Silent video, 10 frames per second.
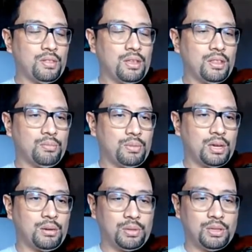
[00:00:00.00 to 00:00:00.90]
and the
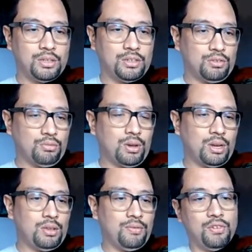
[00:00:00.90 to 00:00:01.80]
bottom. And this is the
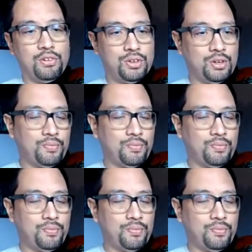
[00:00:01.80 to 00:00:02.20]
ready version.